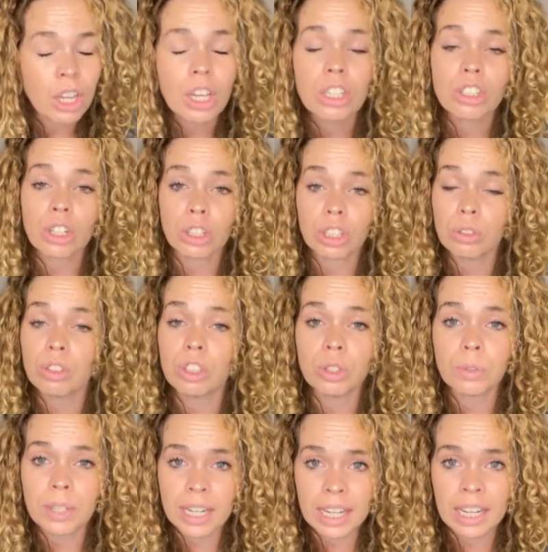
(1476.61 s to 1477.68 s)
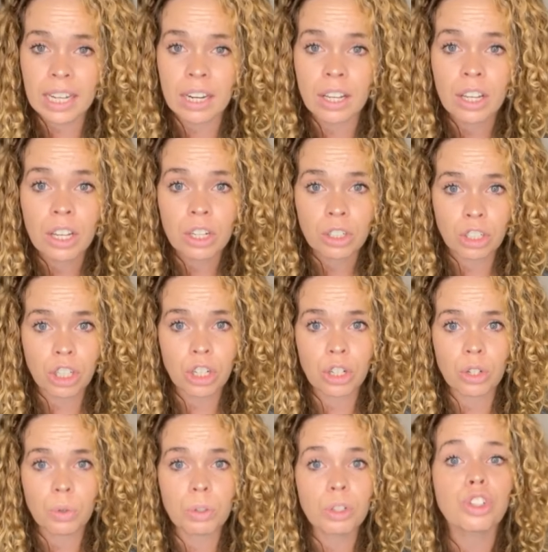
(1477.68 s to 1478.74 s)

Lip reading: So you do need to